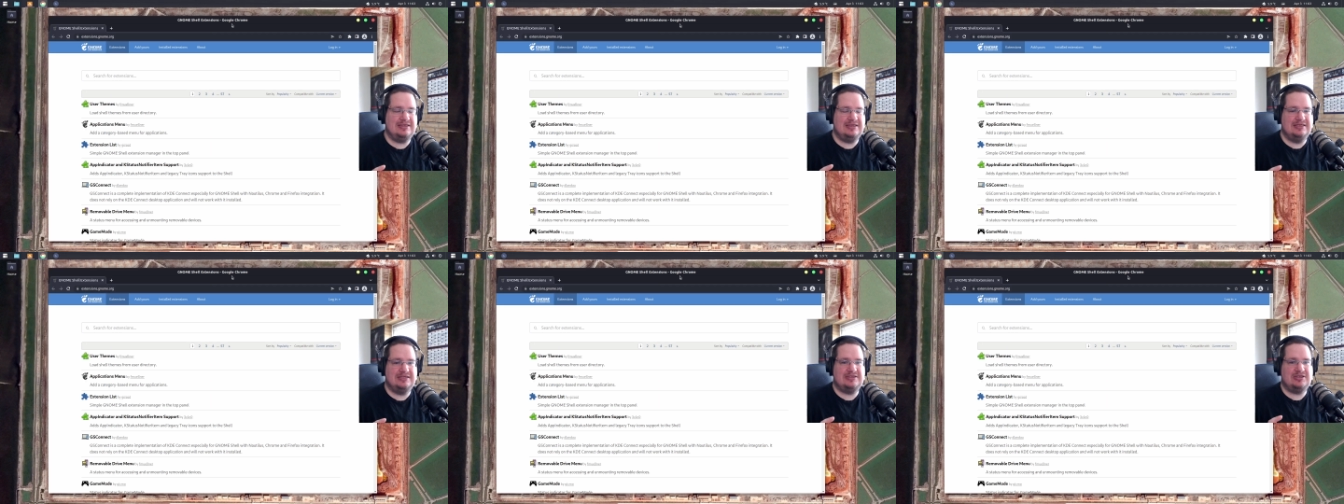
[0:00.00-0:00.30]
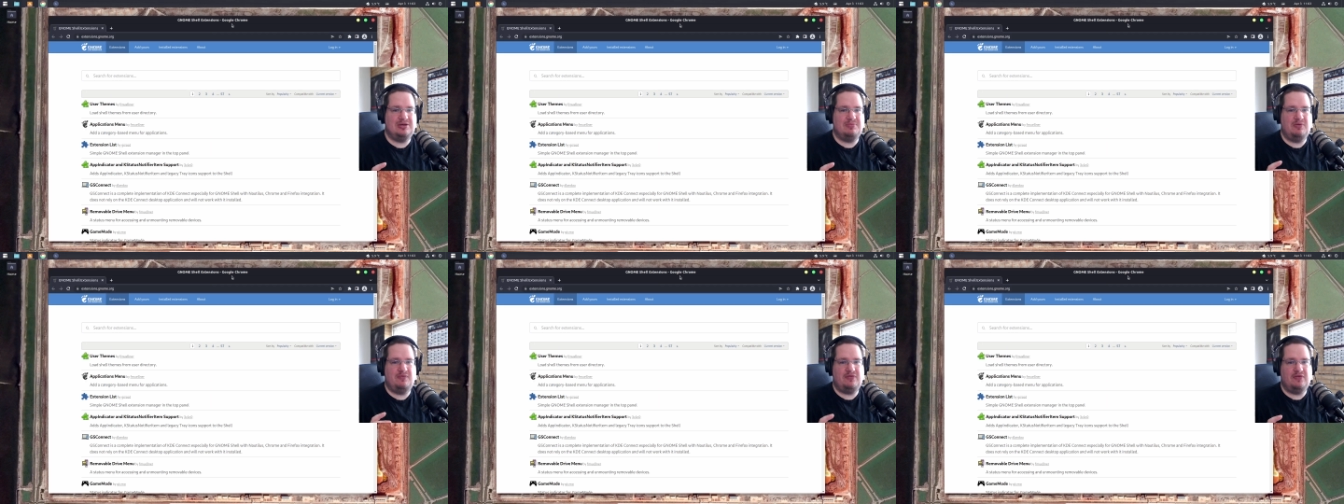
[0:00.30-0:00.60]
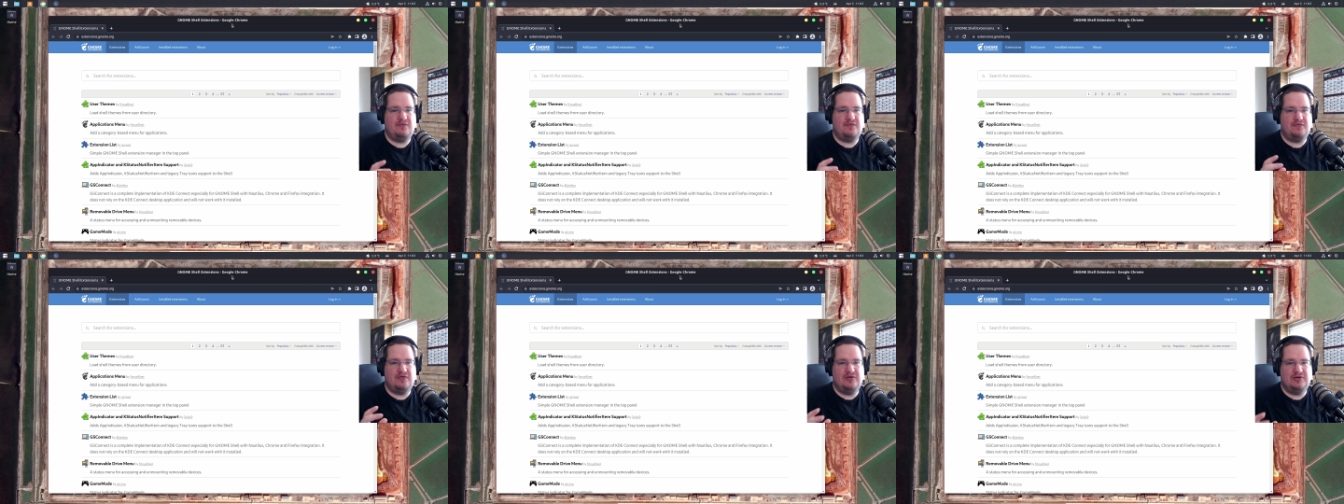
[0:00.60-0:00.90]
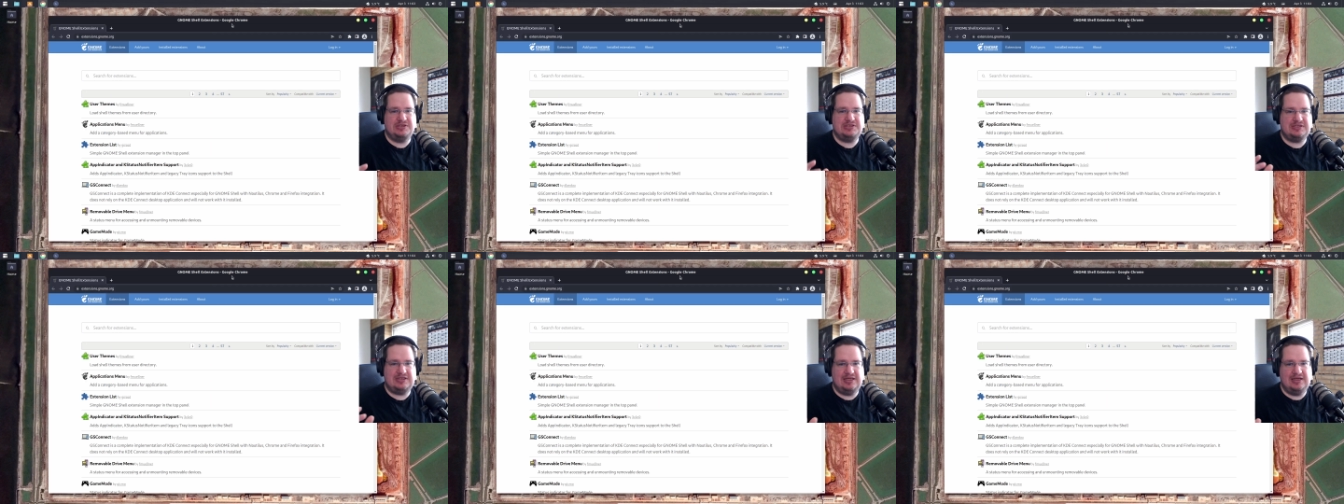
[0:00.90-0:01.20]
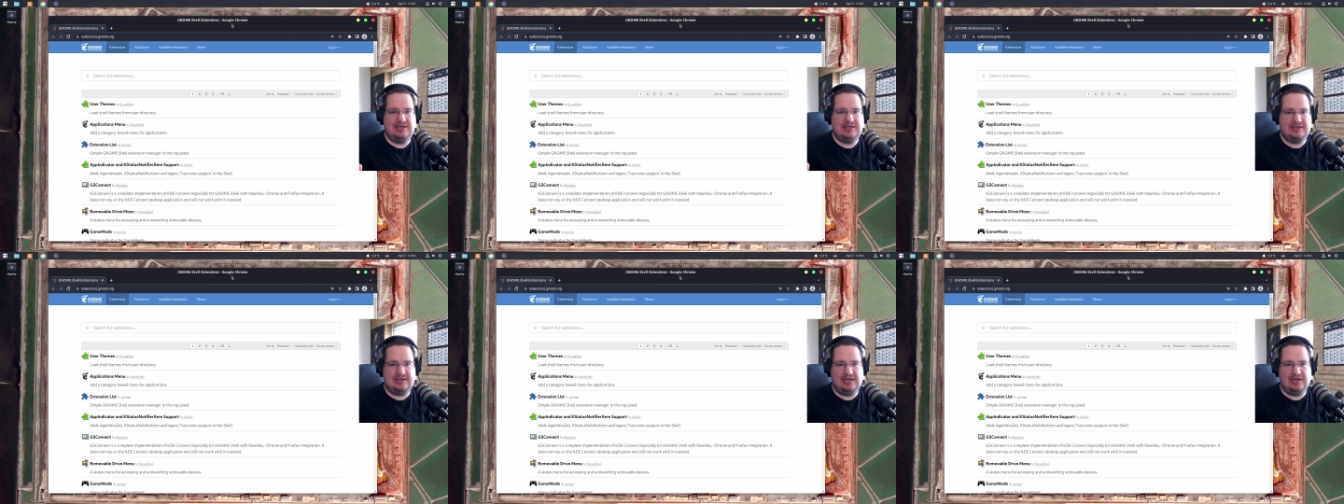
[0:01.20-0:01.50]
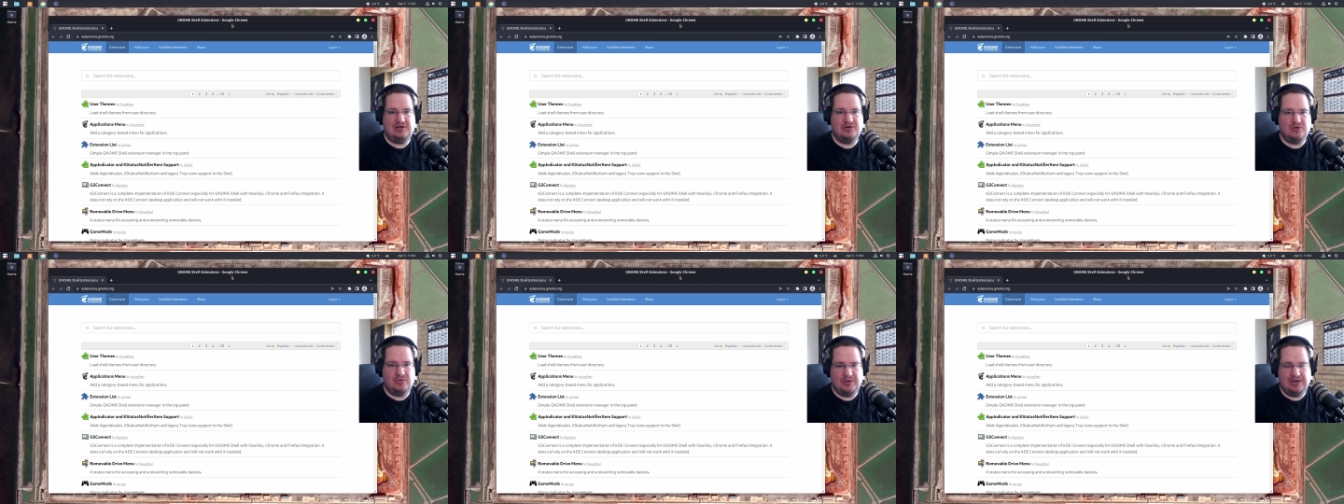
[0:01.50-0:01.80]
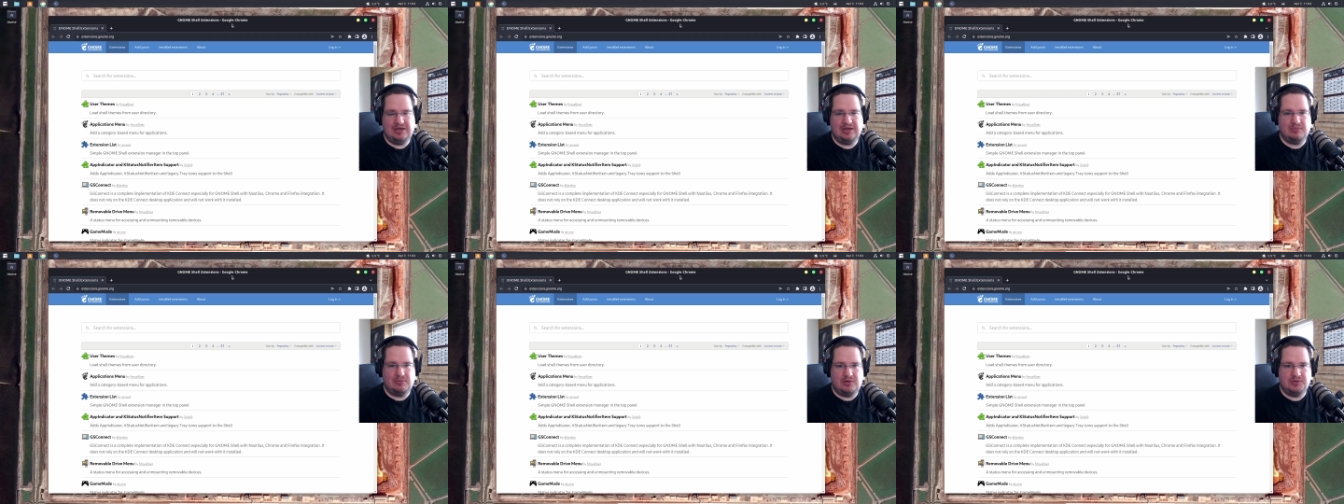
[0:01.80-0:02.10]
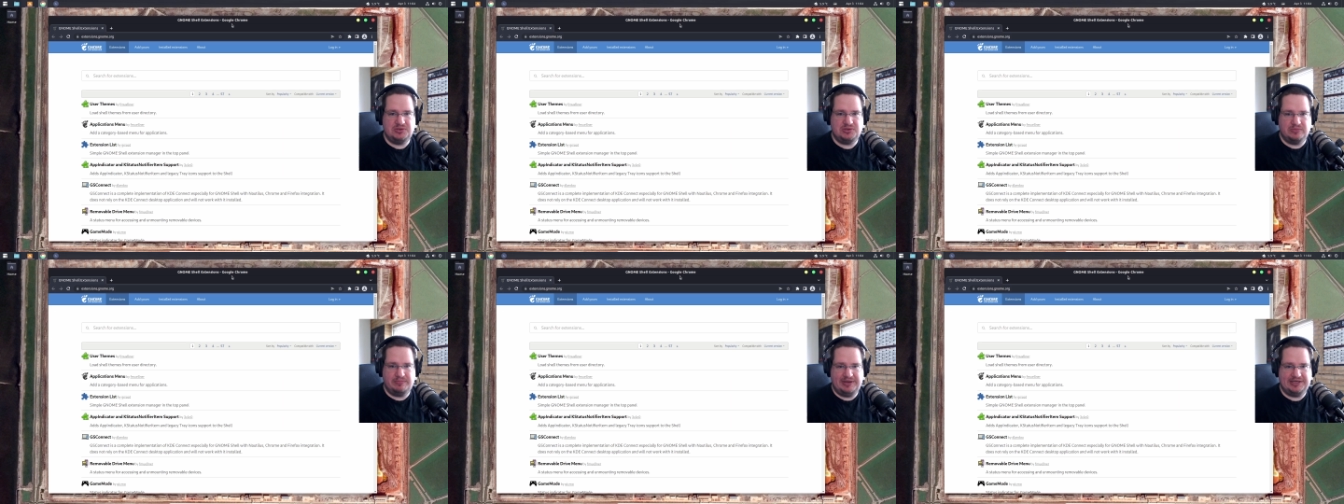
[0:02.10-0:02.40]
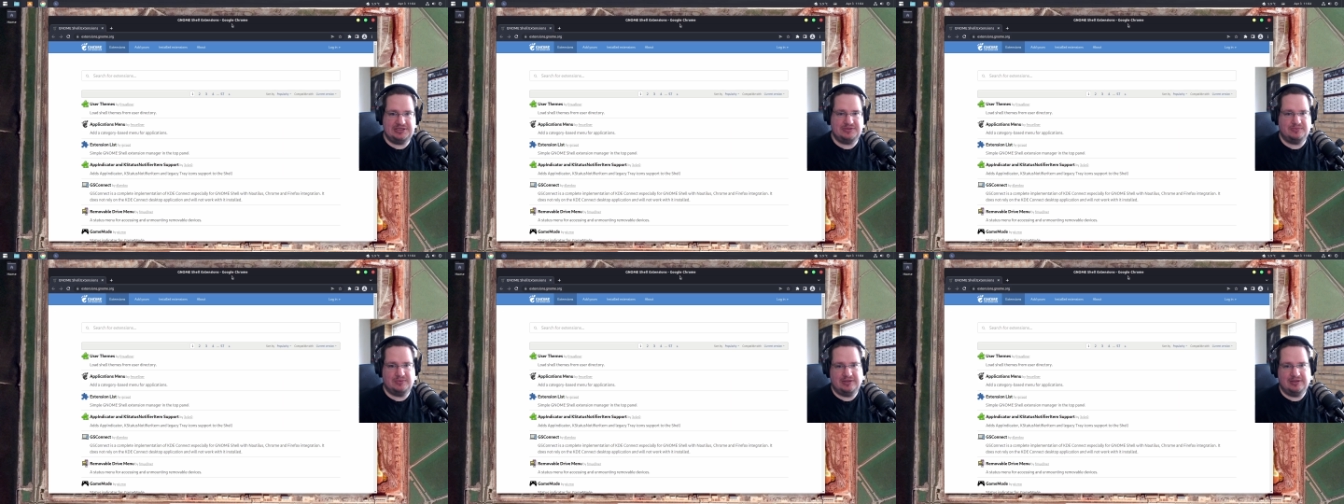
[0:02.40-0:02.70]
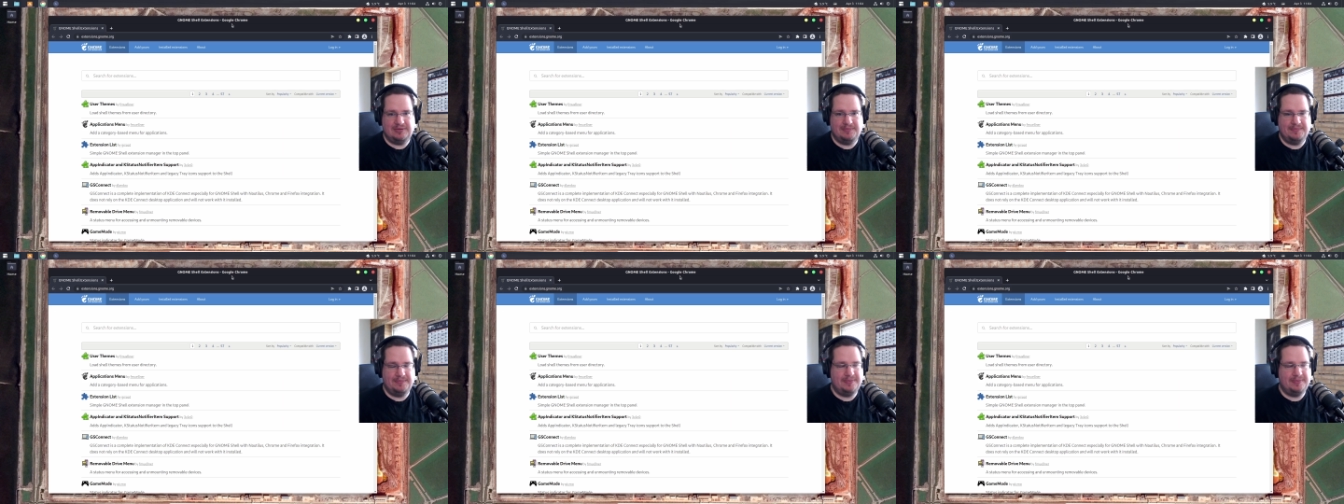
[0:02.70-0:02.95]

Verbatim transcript: is some of the first thing that they go in and want to mess with